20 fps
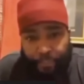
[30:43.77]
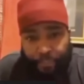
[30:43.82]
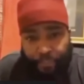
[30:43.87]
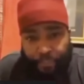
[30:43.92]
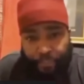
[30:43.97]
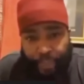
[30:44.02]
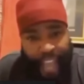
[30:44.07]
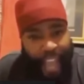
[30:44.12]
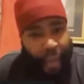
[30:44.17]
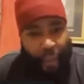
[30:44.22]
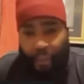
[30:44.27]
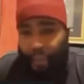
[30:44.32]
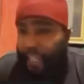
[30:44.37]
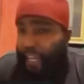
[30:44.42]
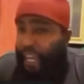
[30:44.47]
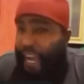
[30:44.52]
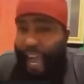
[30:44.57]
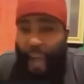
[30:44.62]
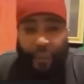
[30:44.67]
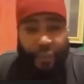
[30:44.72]
I don't care
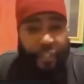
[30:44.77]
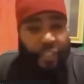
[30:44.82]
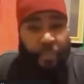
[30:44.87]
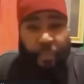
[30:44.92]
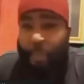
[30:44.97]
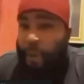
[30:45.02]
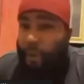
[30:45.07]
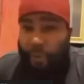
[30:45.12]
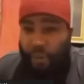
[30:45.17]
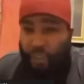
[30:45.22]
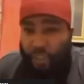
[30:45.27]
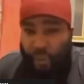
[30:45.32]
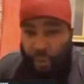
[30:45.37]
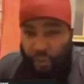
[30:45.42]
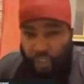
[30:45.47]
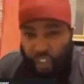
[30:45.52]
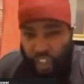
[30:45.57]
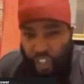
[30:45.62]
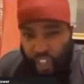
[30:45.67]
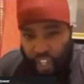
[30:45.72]
how spiritual
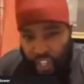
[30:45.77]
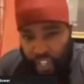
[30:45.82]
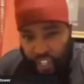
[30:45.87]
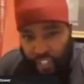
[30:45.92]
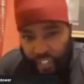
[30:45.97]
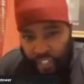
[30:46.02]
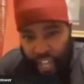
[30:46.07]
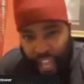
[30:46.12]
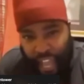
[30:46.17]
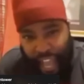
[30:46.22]
she is,